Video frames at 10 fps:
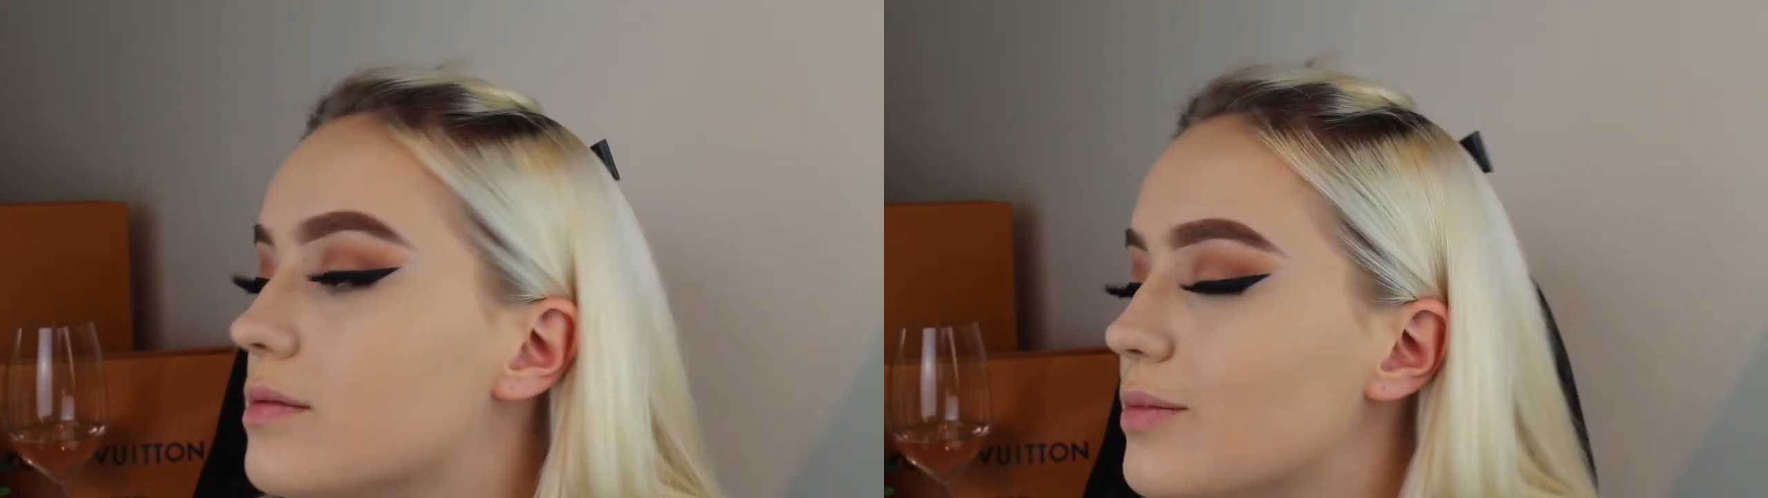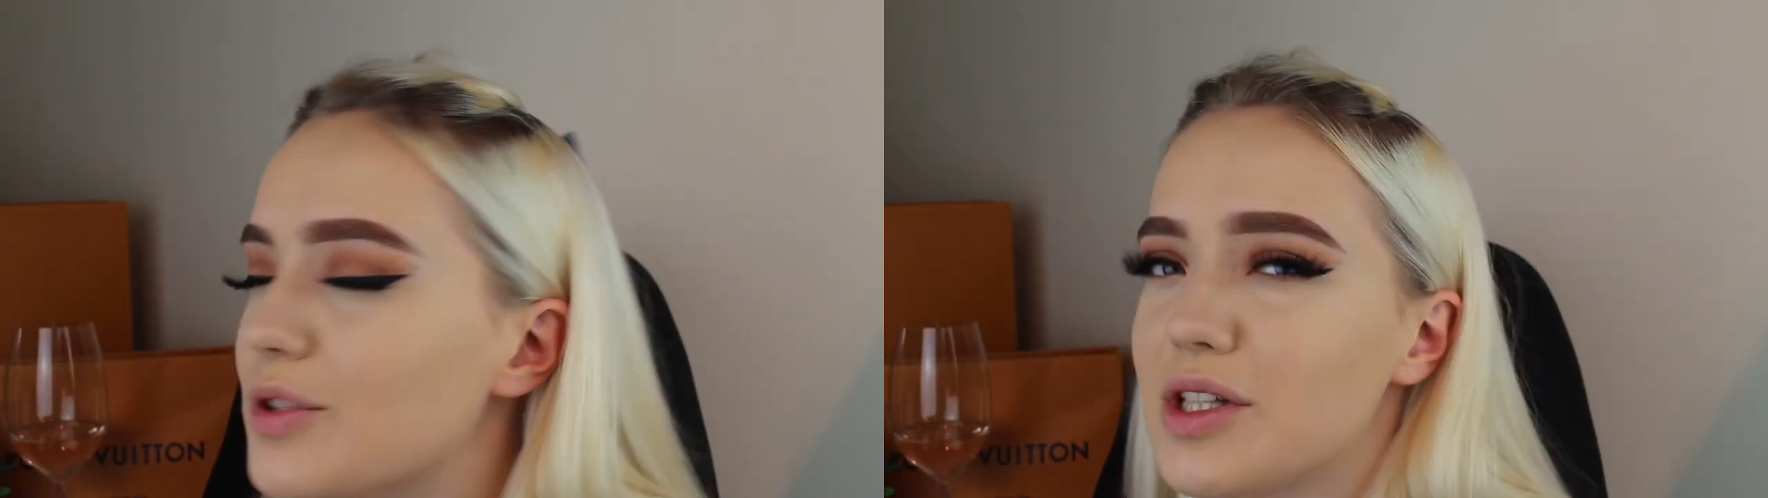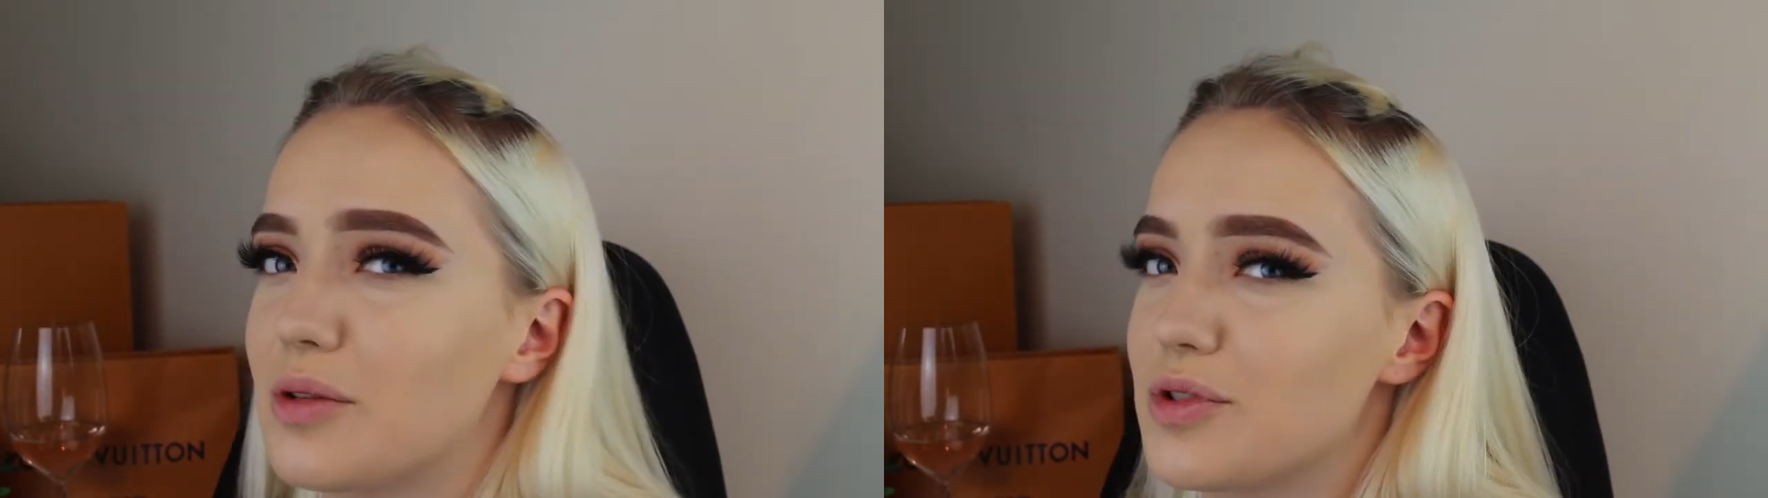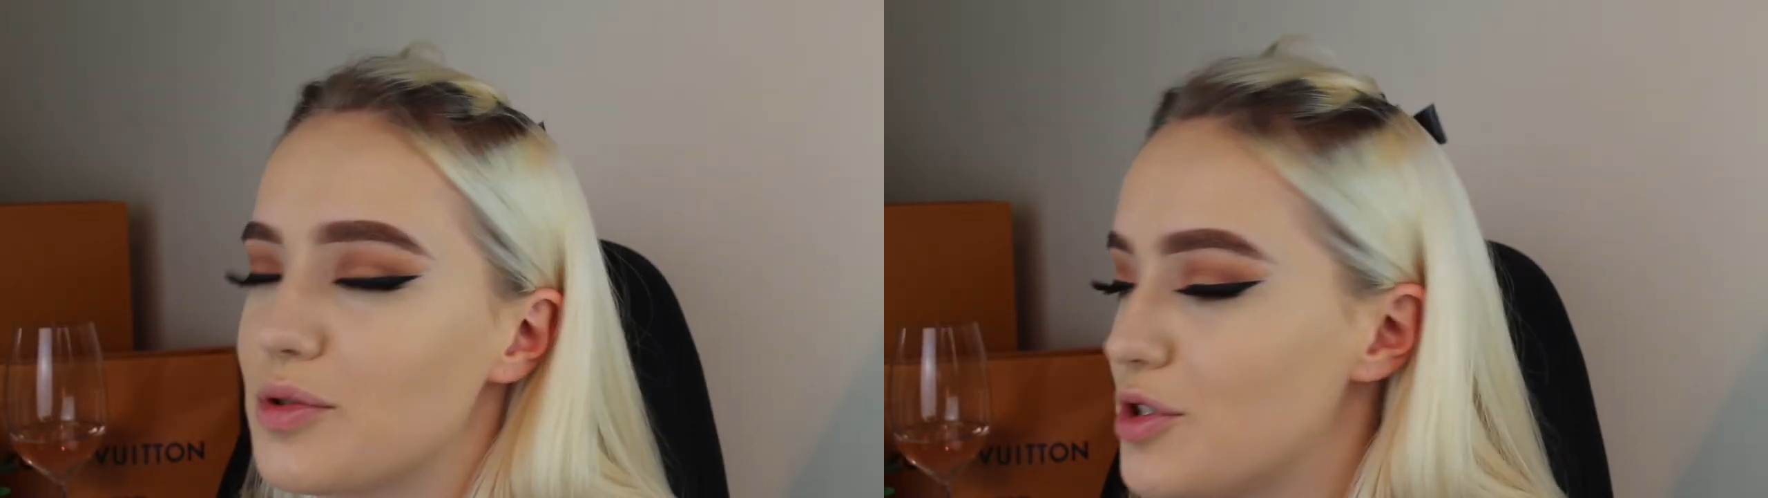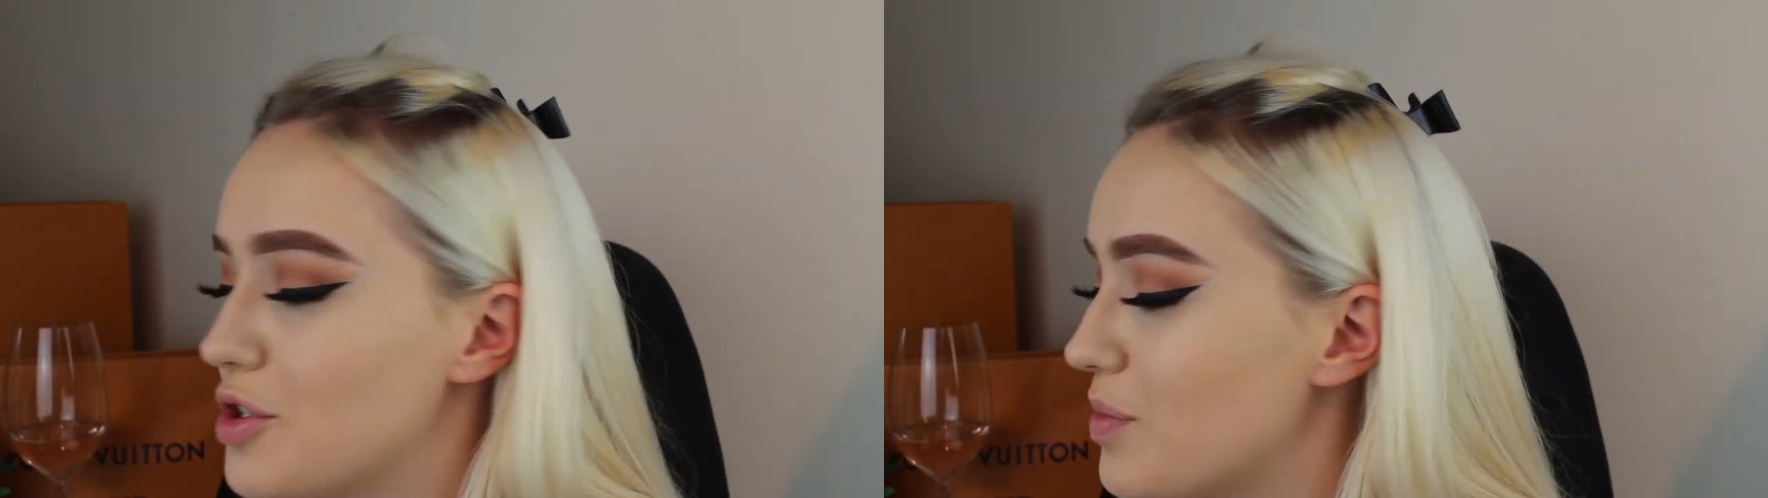which sounds
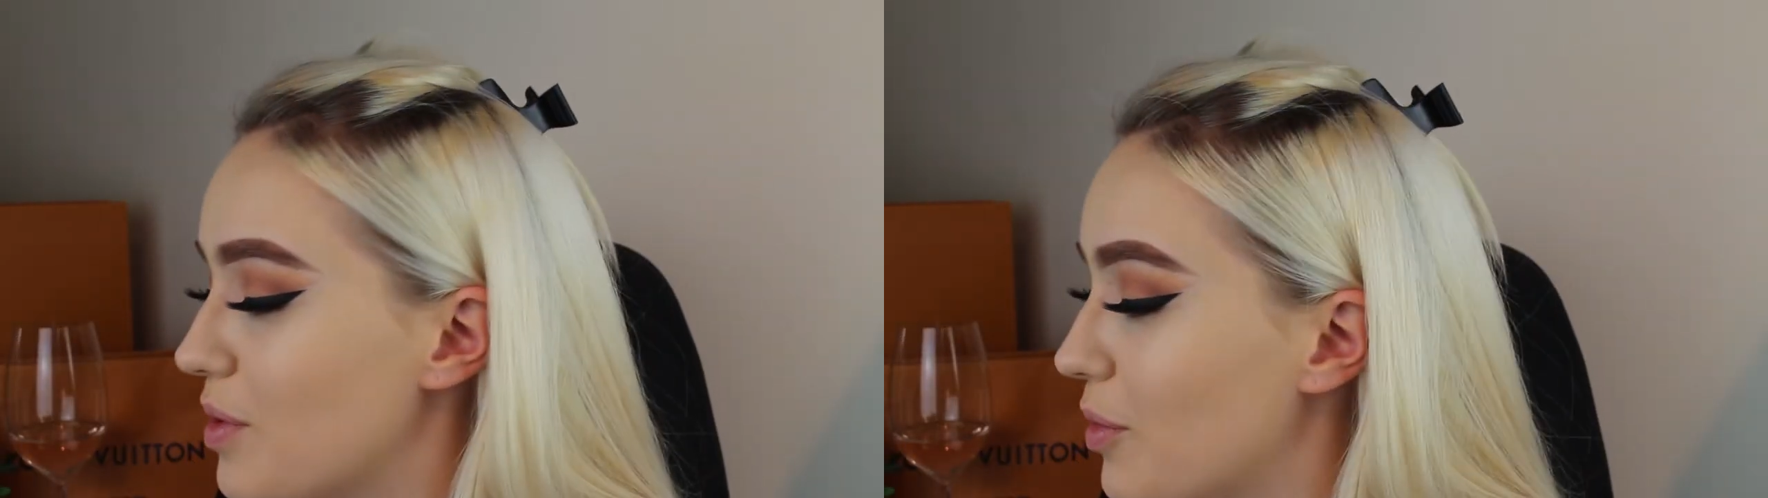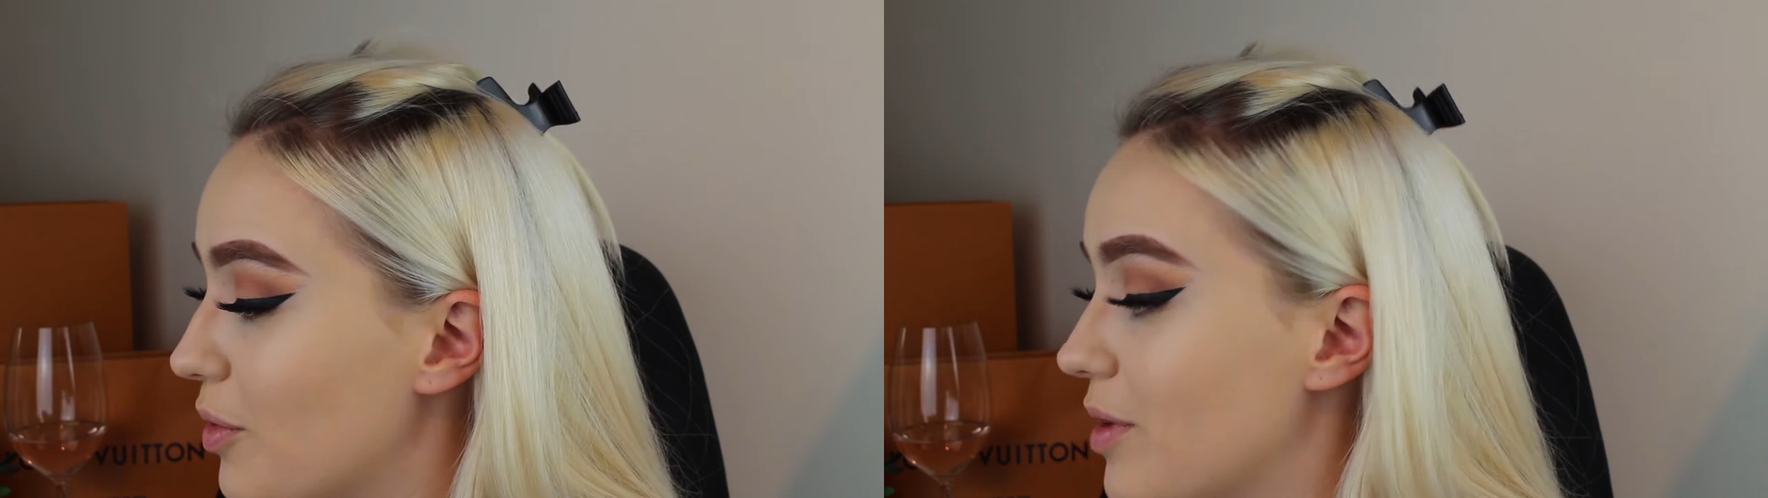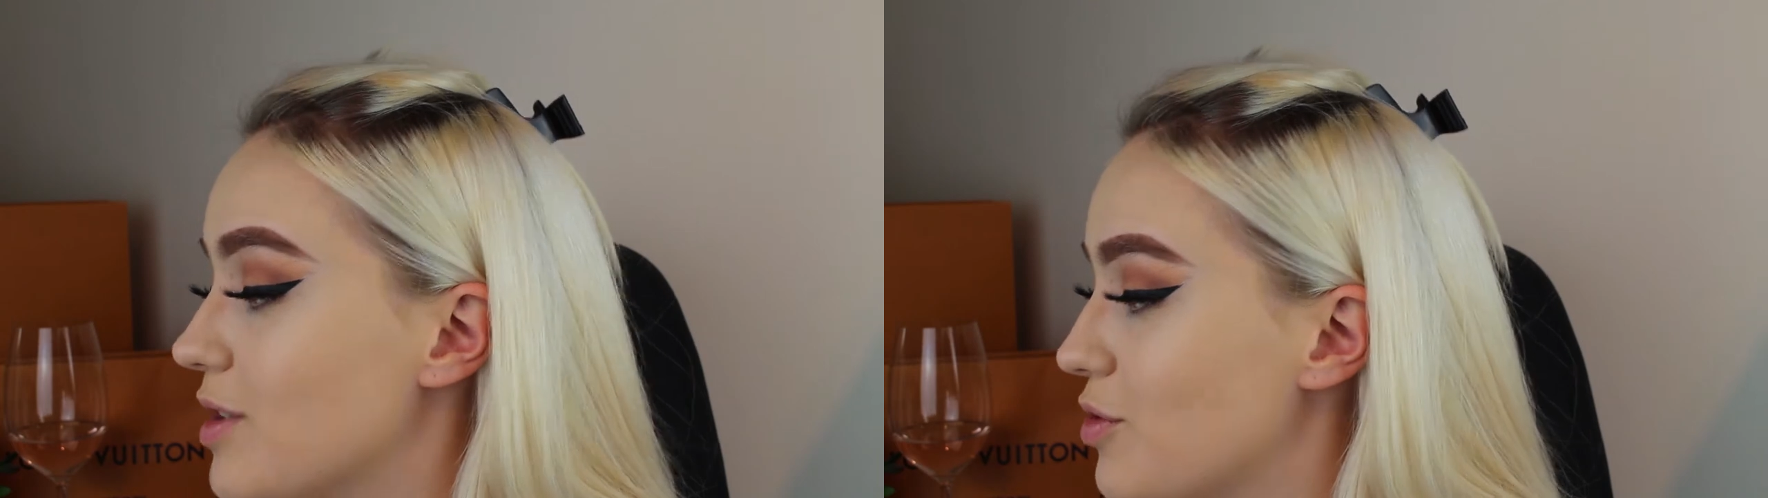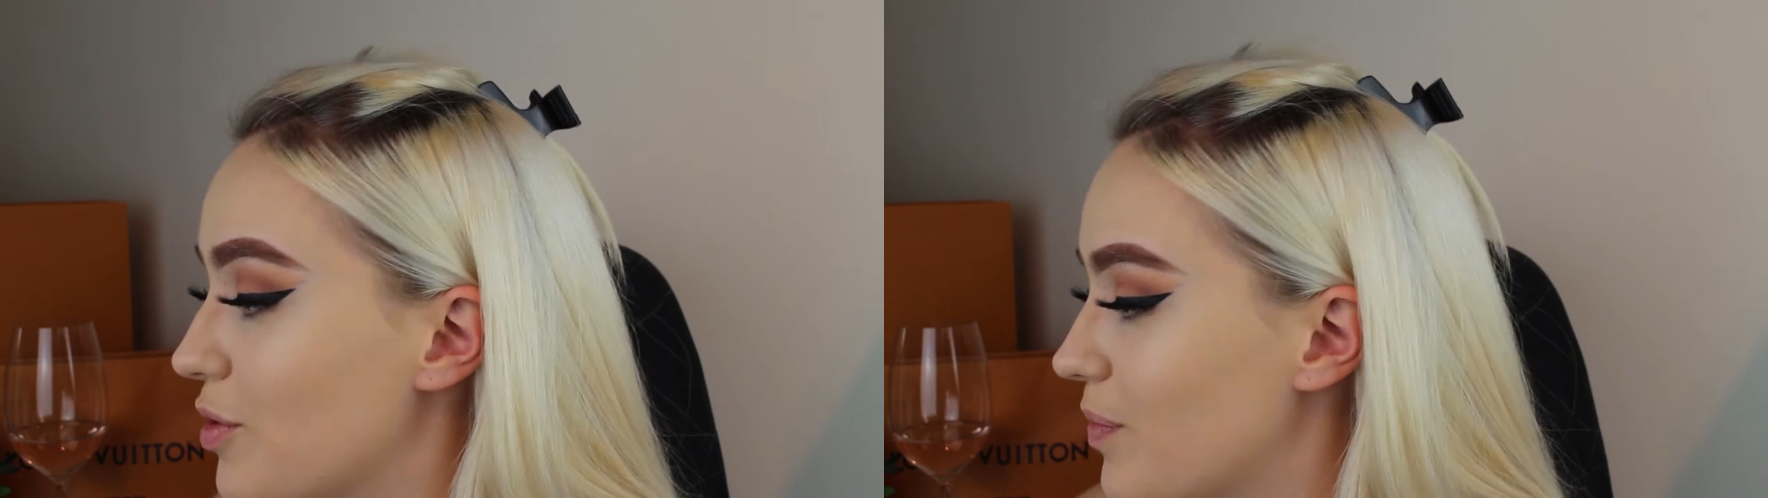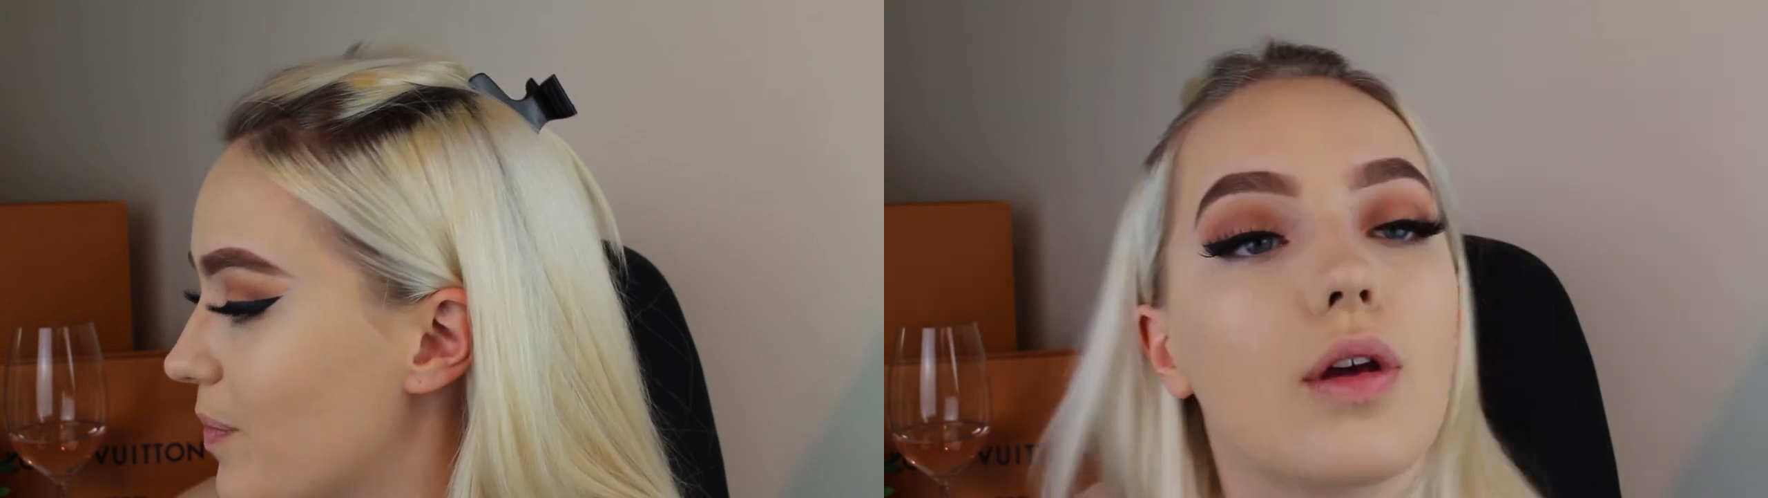so stupid, but it's true.